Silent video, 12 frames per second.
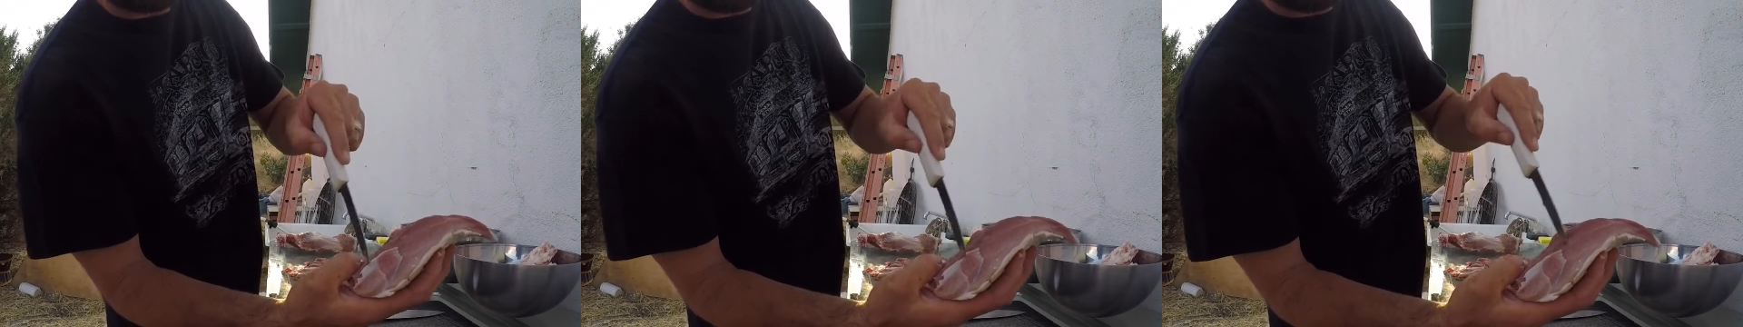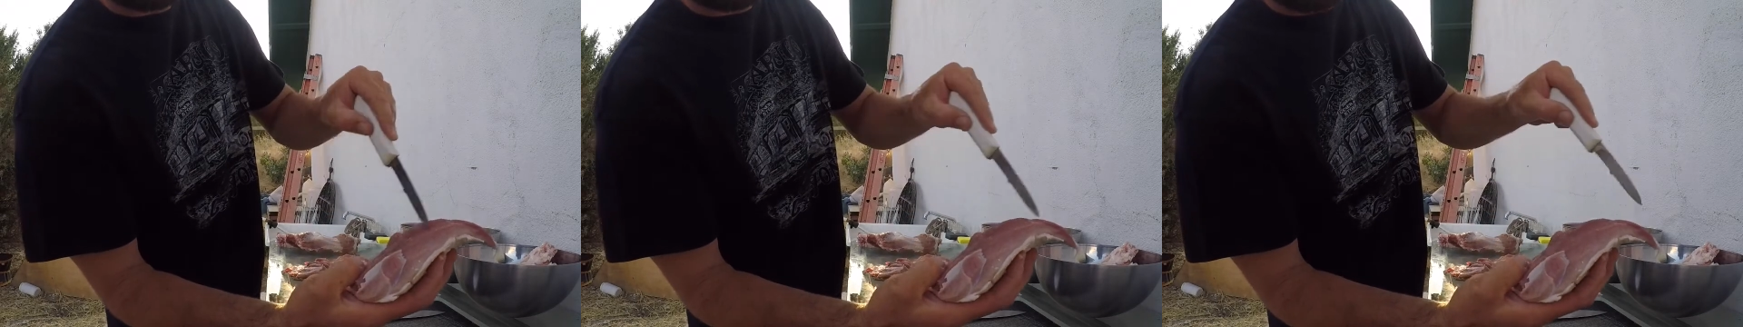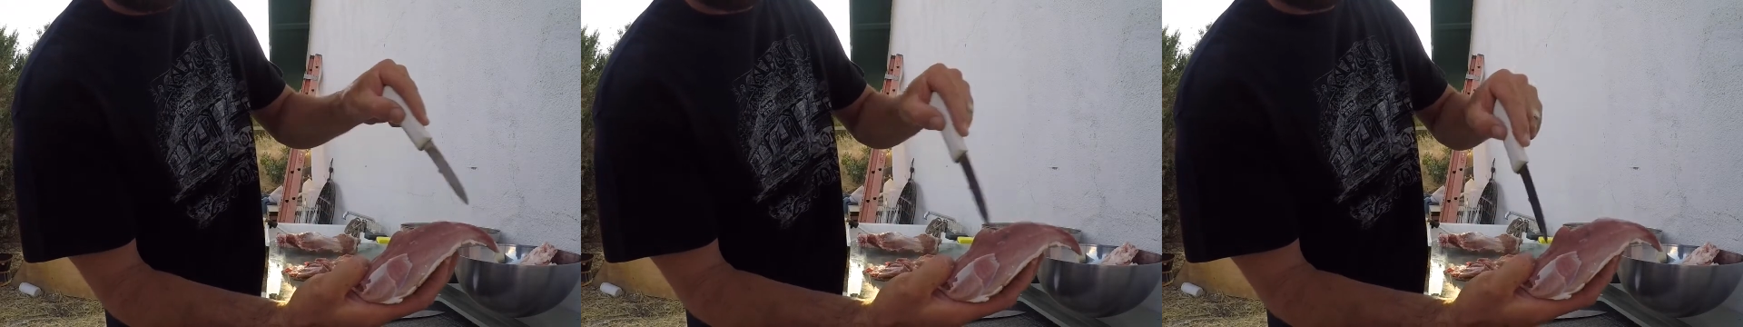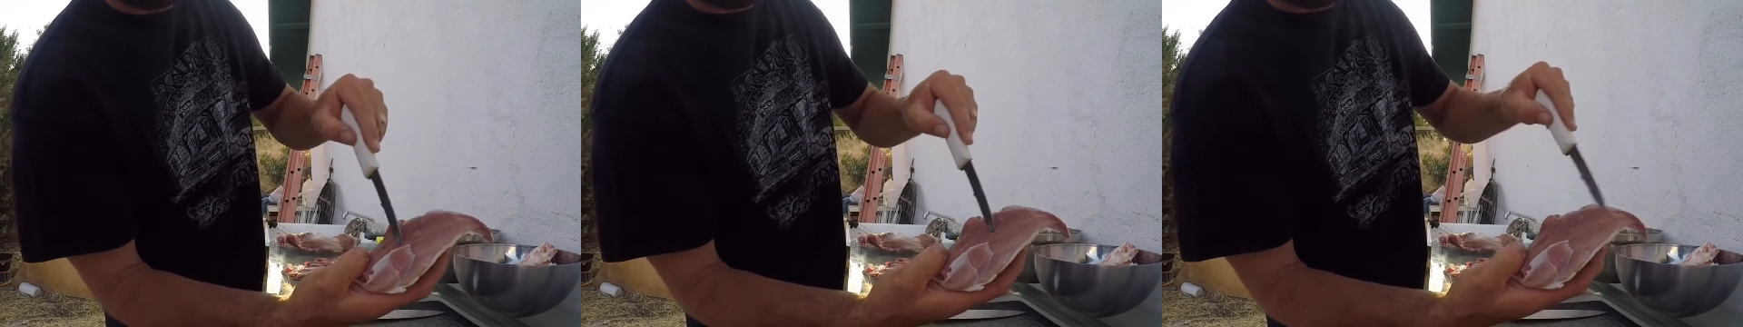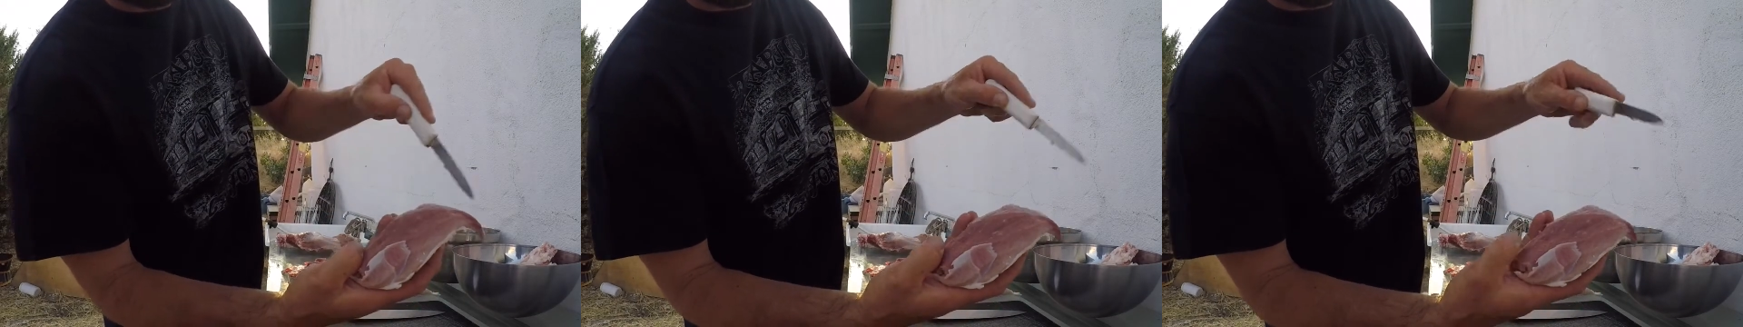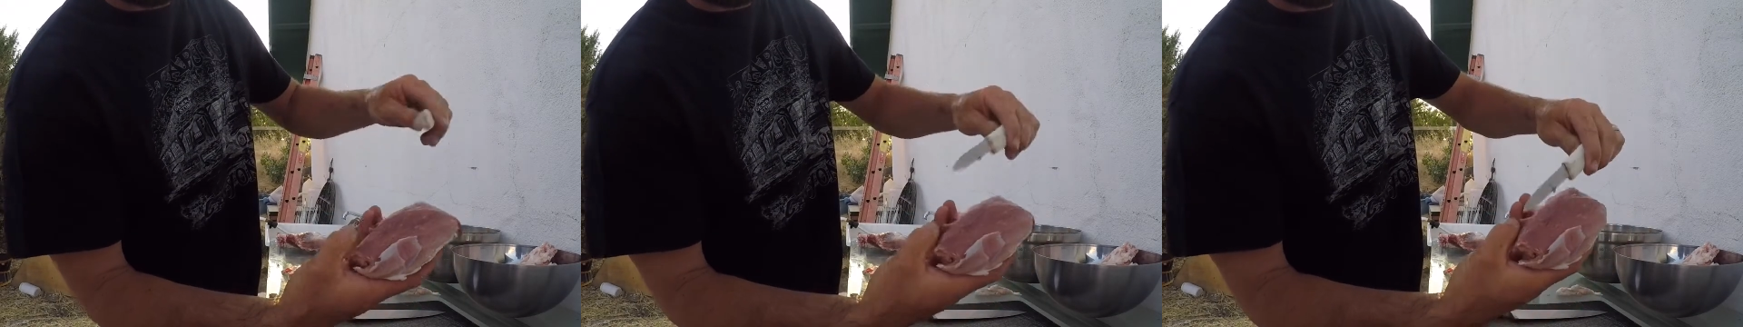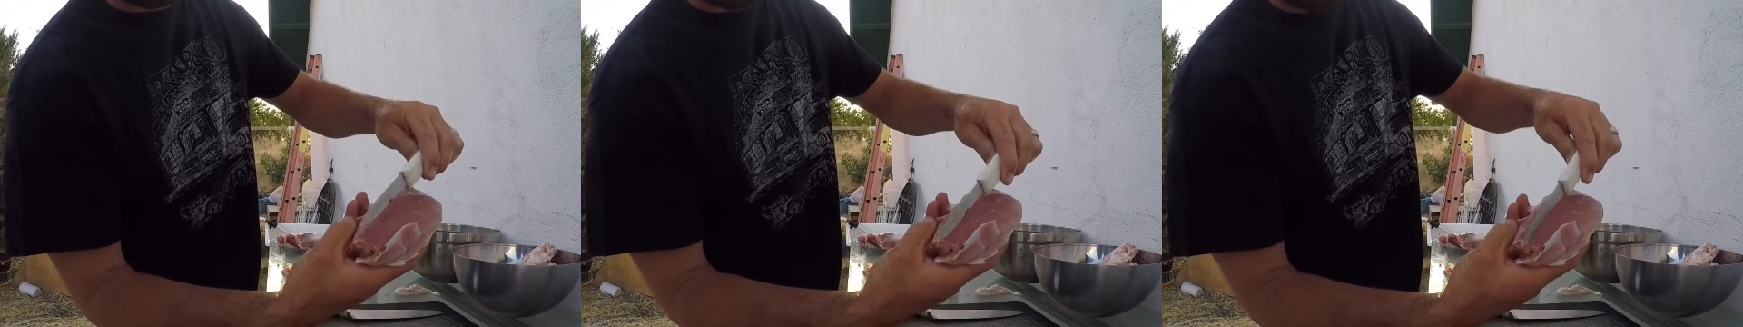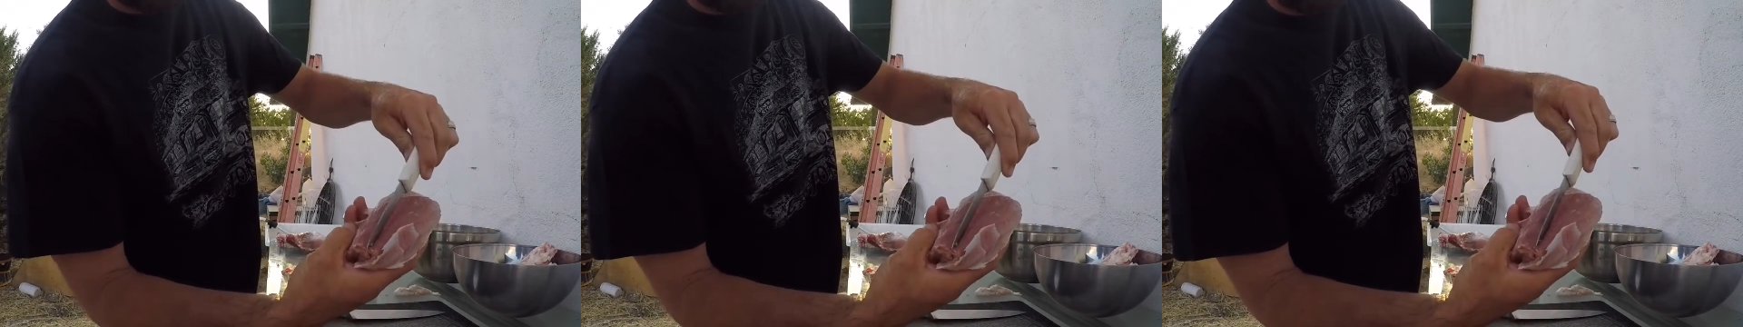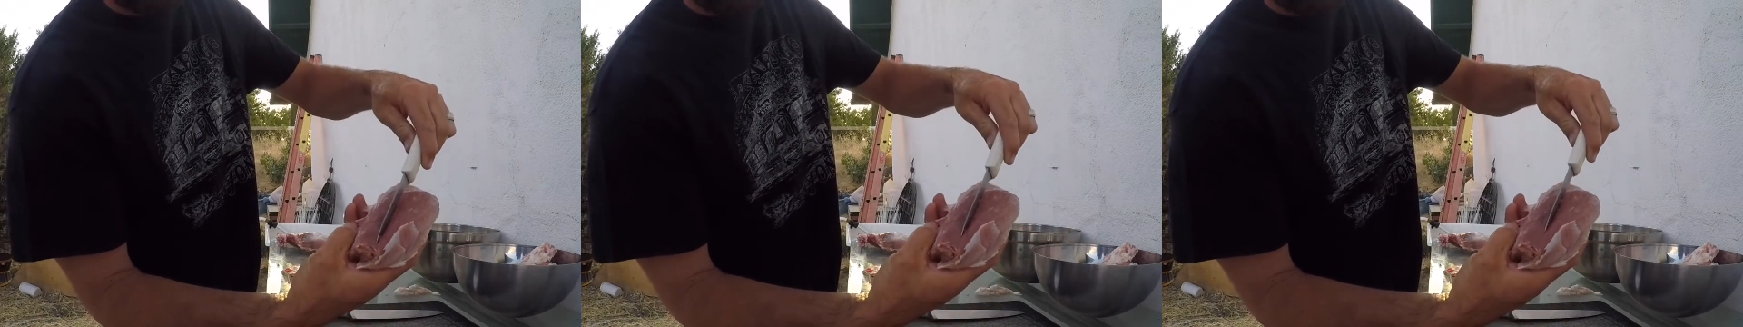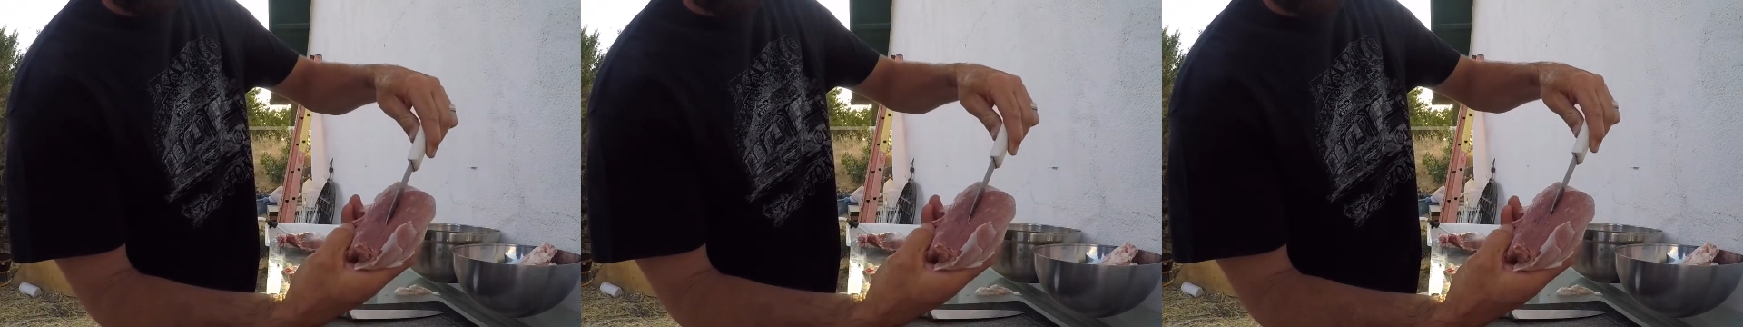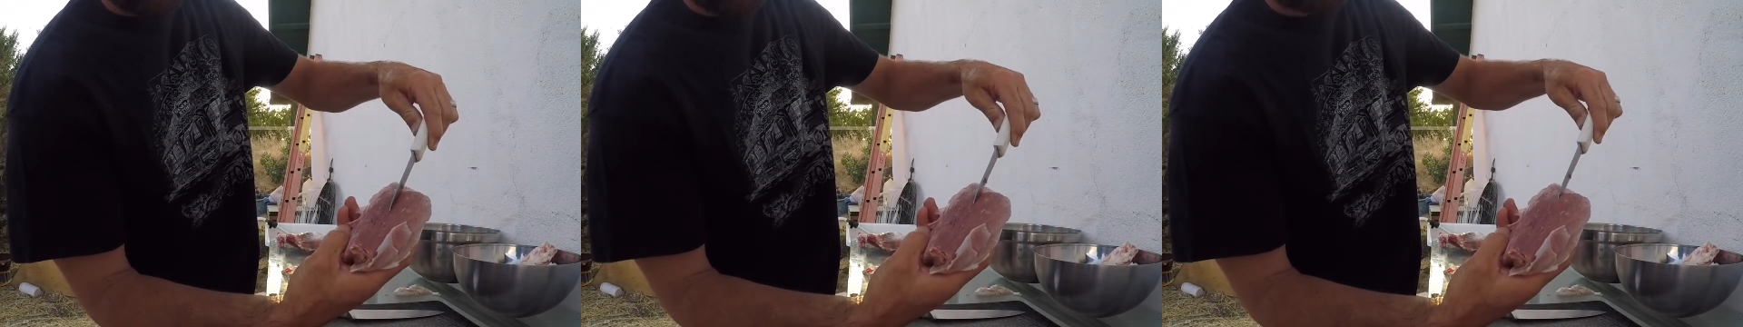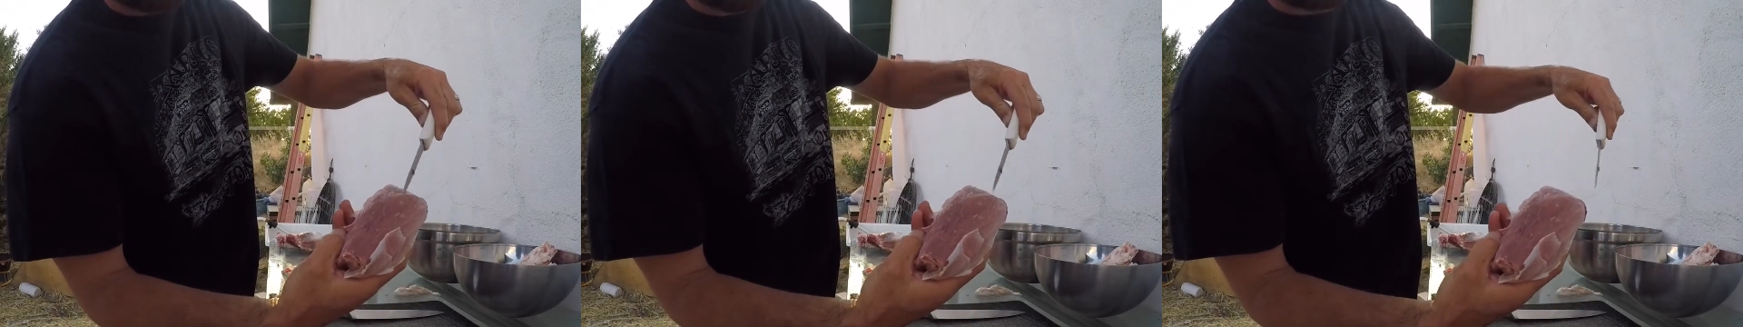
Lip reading: (no speaker visible)